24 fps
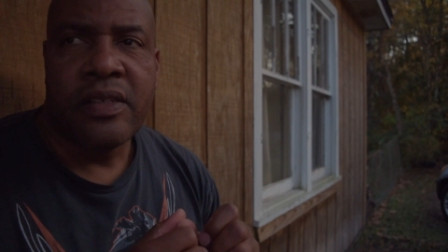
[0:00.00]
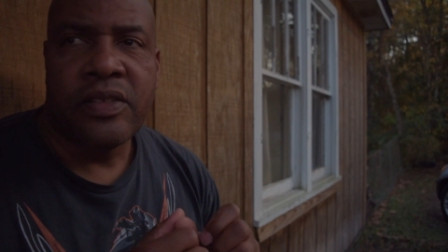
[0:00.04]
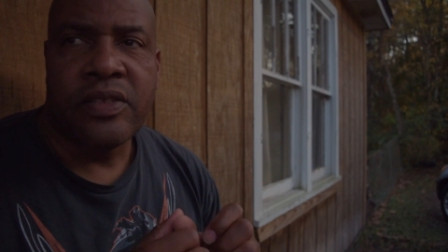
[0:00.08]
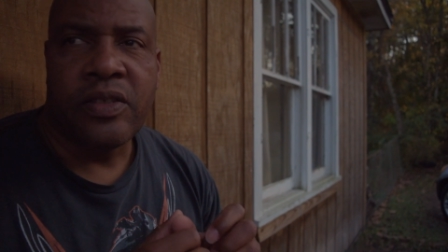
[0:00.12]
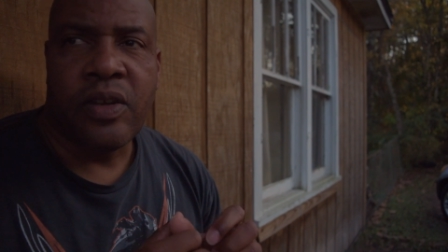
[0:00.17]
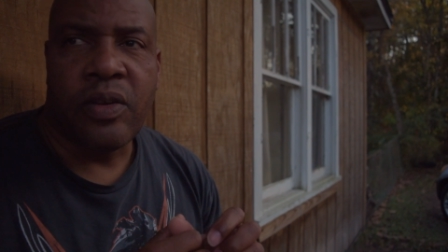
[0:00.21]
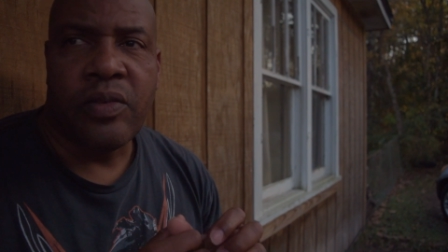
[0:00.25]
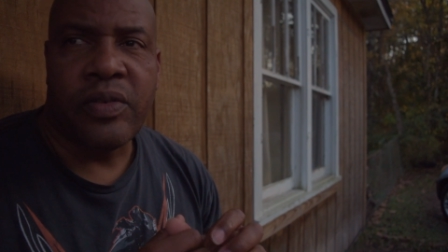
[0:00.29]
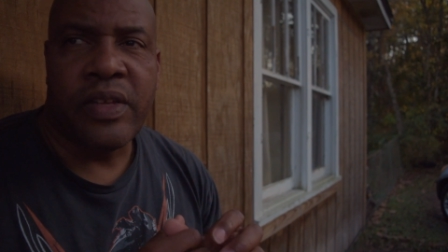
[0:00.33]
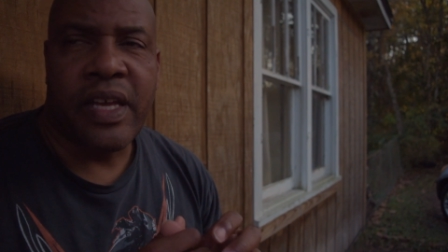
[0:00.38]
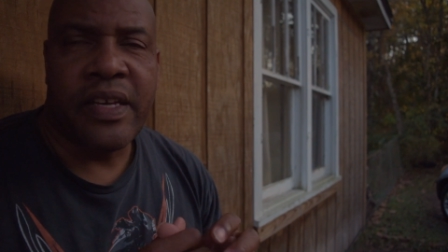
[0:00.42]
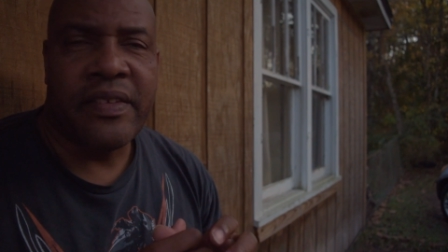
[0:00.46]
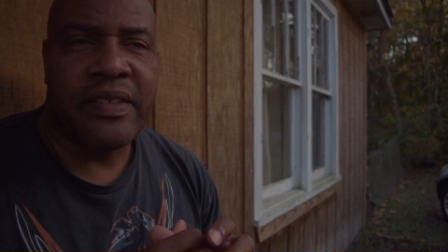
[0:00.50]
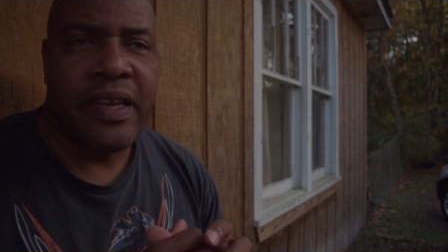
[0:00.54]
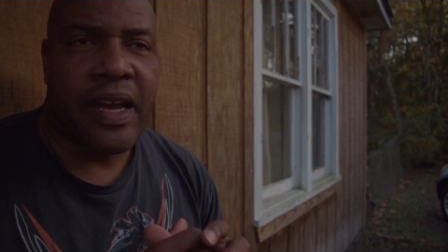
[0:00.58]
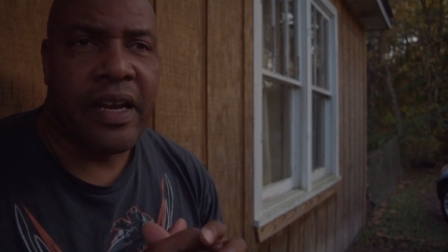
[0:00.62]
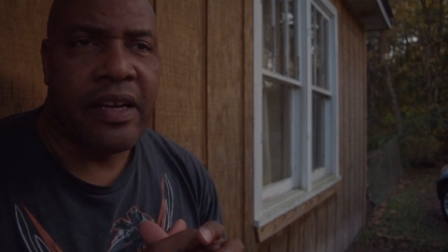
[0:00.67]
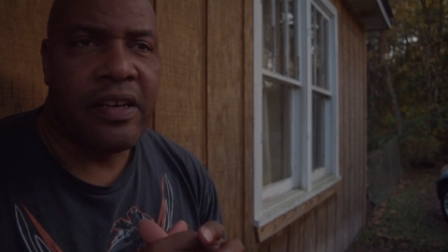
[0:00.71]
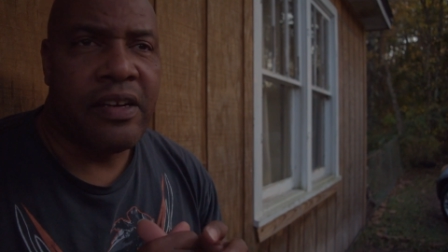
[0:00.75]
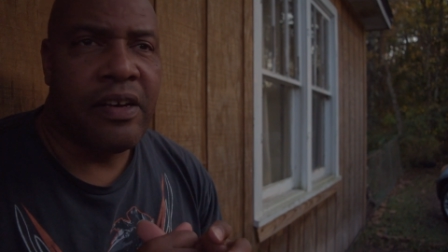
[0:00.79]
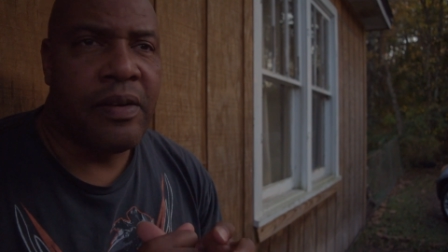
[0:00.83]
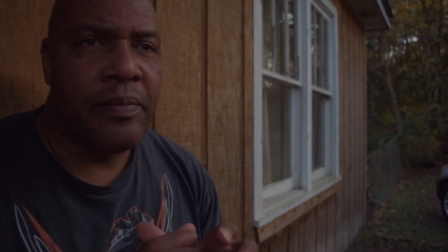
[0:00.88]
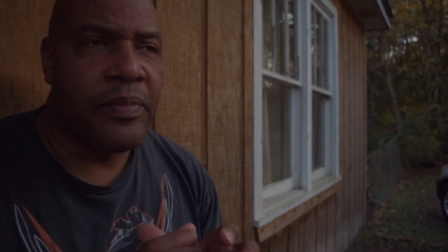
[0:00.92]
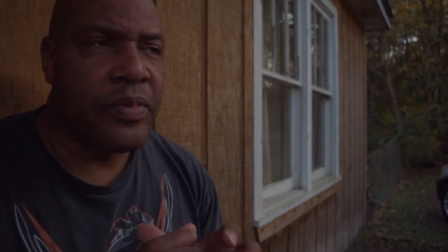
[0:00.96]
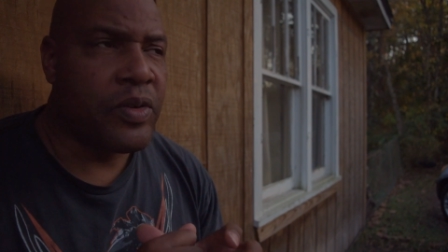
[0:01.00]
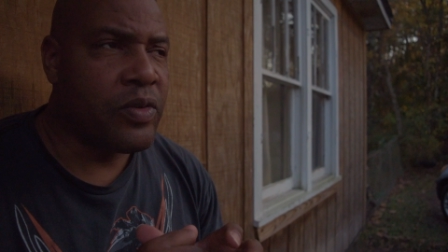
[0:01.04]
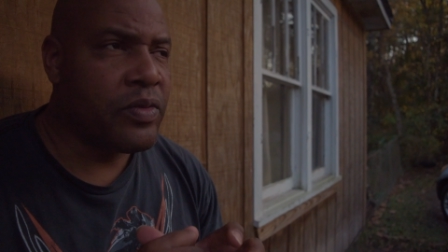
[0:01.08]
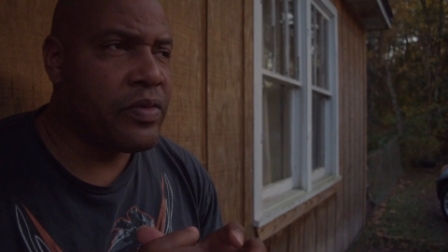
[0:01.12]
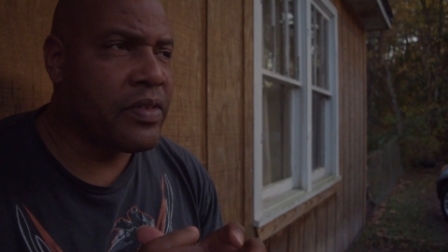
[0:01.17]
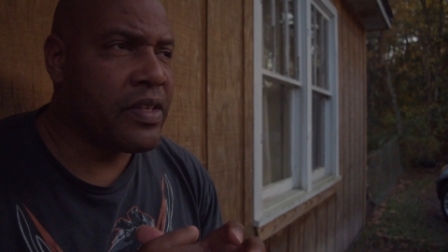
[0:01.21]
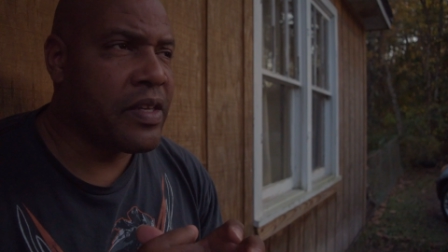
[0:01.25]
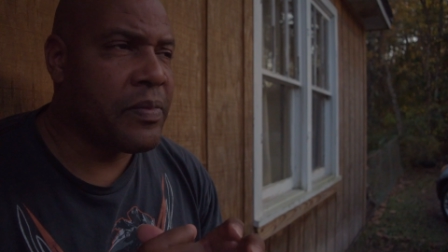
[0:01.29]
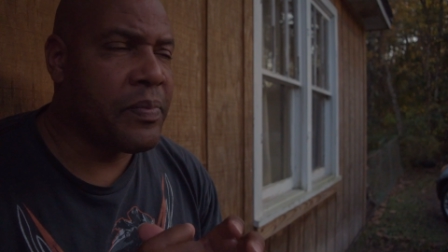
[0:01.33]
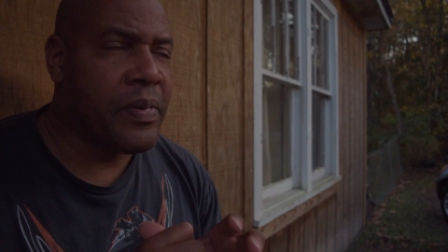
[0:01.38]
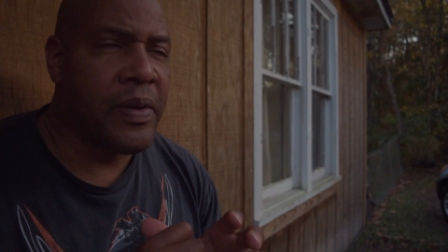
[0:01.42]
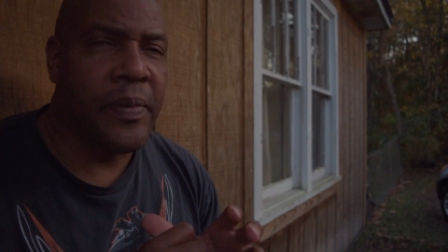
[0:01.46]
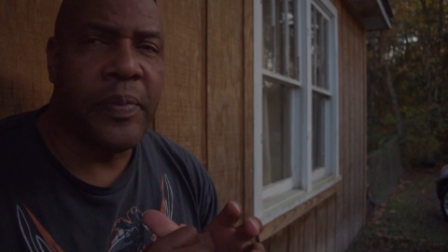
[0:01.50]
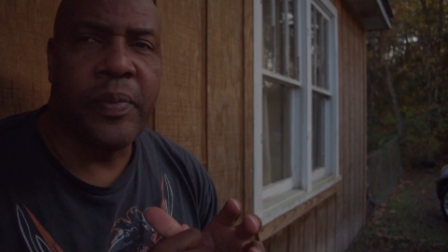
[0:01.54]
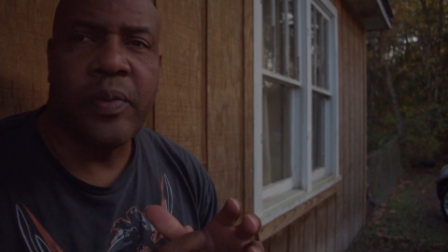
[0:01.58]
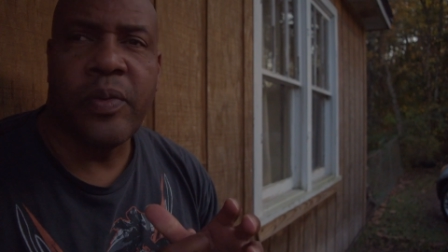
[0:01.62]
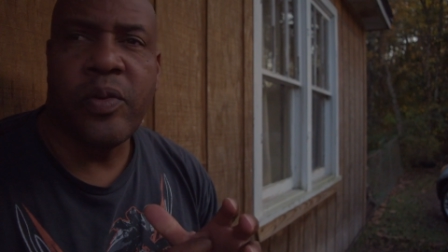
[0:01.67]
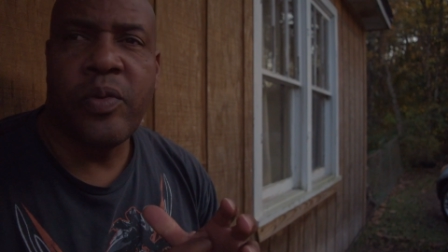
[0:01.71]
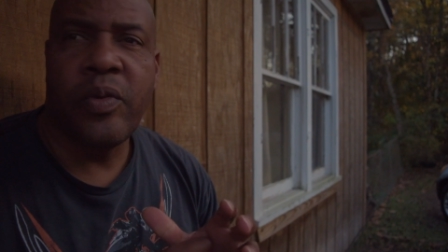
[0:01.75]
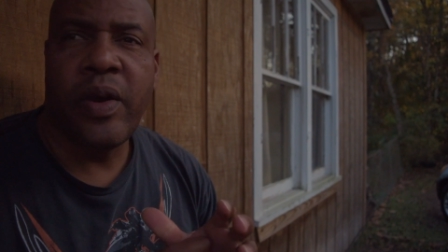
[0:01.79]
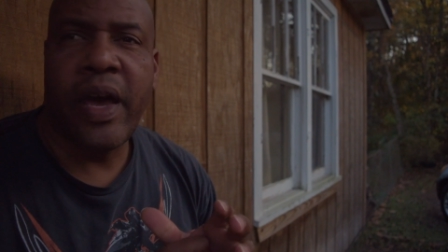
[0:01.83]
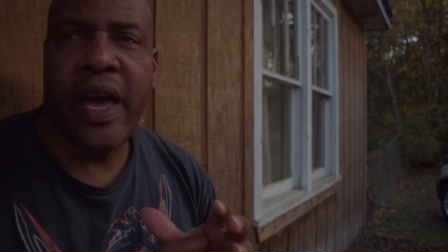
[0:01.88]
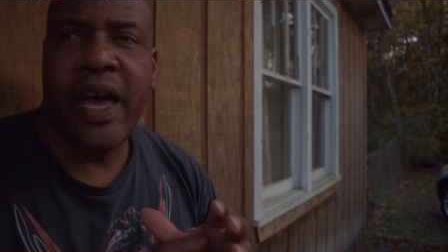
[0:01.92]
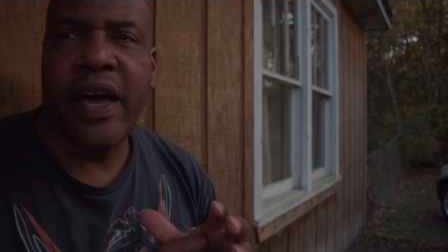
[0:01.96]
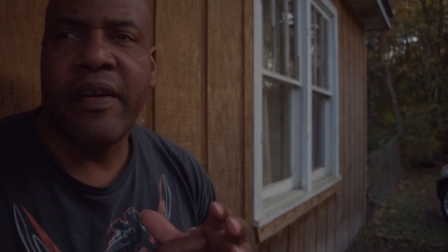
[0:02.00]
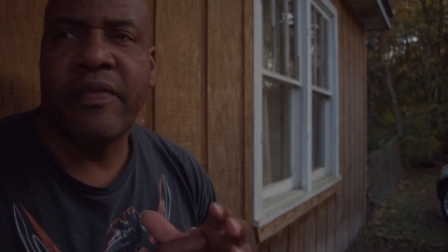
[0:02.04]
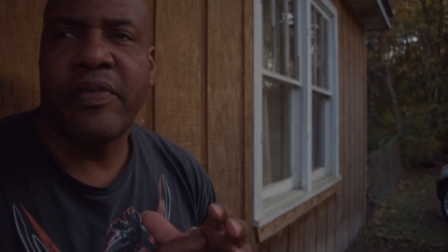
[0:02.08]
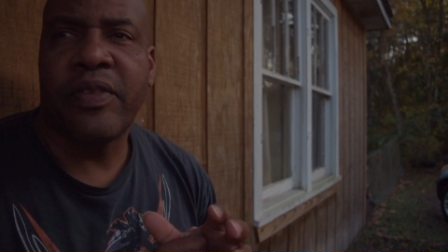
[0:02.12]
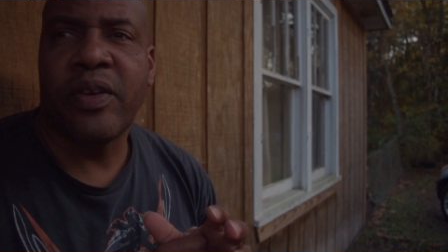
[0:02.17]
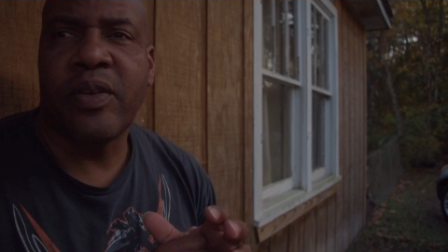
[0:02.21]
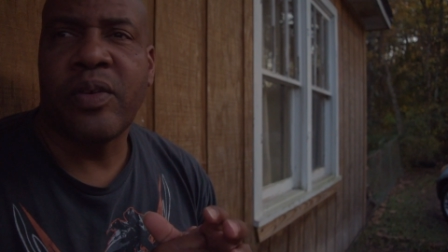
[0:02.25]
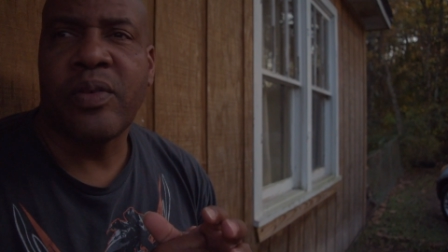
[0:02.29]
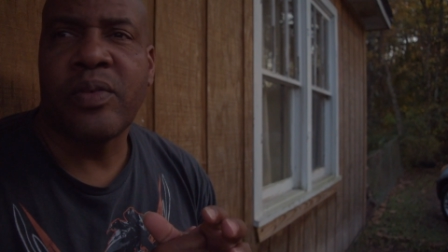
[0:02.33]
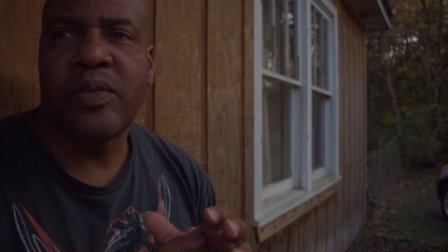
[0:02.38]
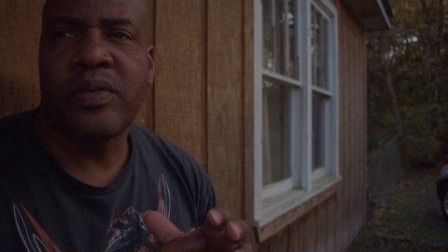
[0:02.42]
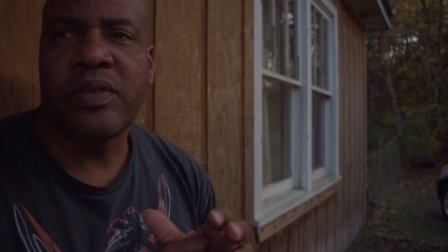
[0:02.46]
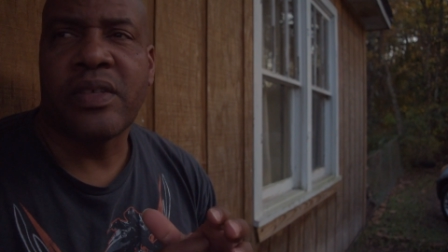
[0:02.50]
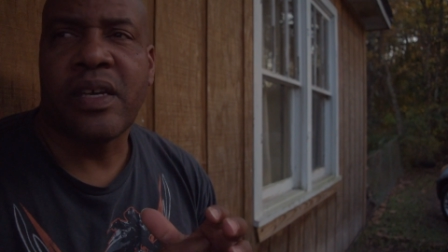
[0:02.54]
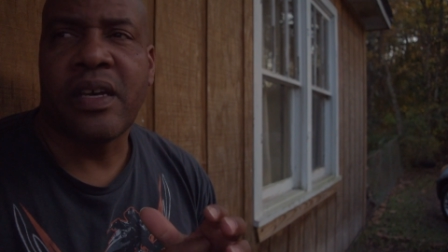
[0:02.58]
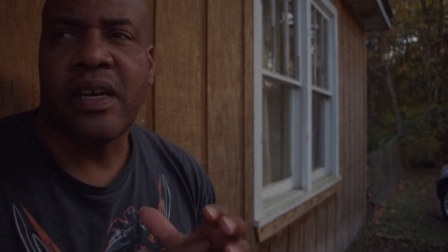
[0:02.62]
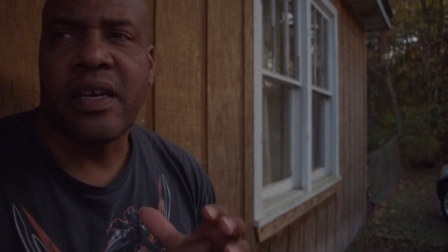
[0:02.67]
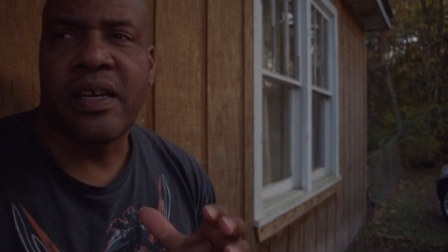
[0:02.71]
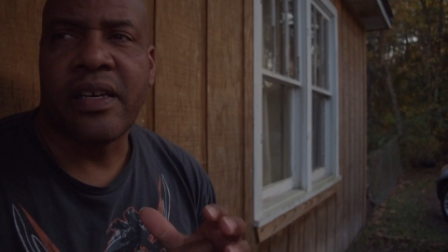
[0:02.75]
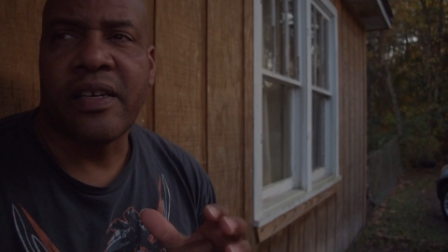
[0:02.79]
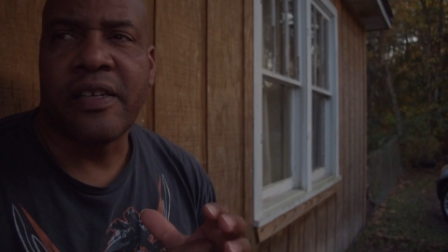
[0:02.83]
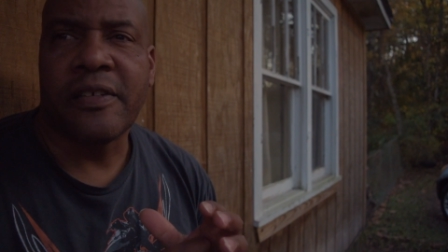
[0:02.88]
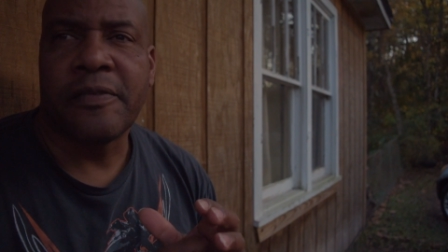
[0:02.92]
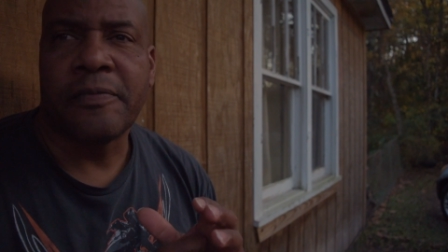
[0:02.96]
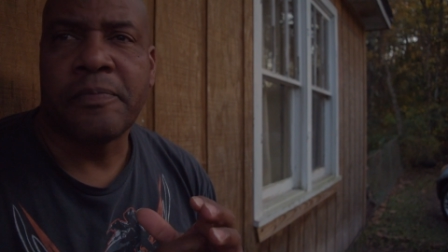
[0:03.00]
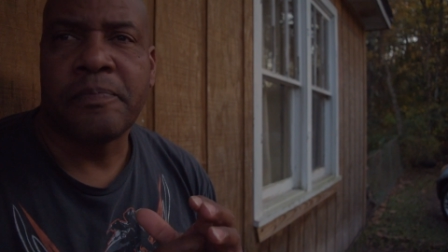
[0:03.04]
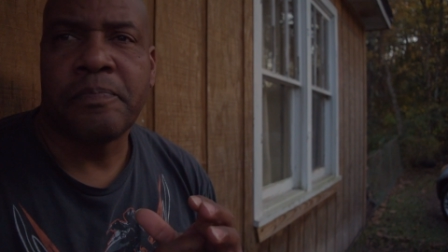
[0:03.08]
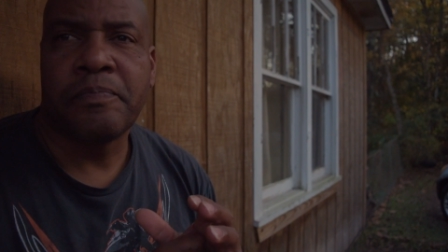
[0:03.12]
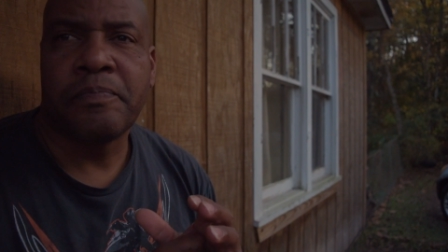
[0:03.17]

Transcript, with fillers: So that's how come you see people who have those uh,